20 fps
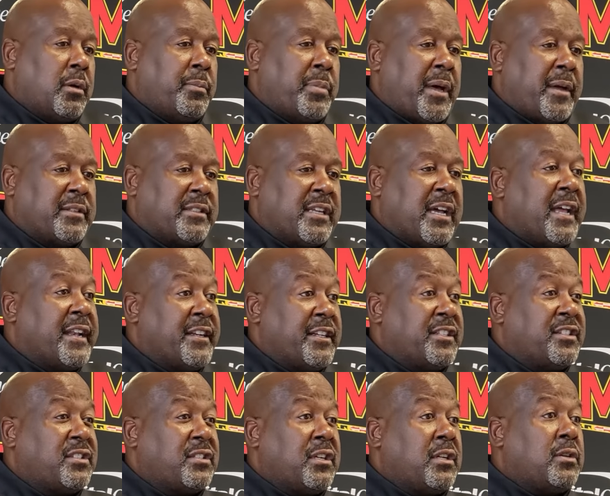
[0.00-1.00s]
by signing
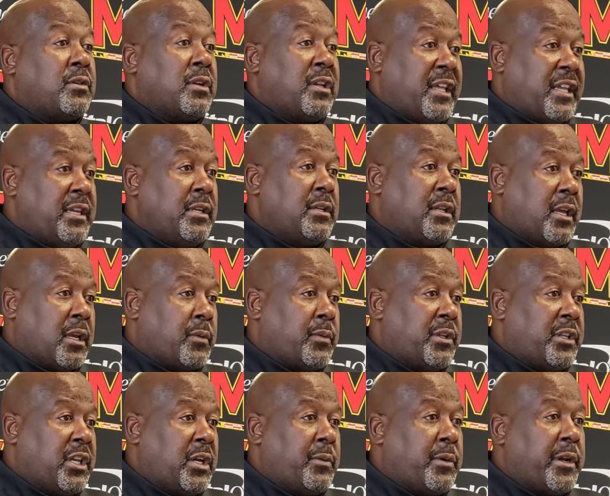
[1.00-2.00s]
the center late like
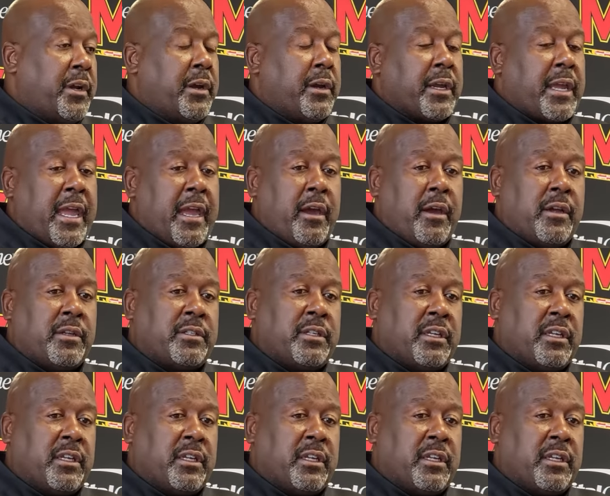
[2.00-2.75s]
we did with Eric Harris,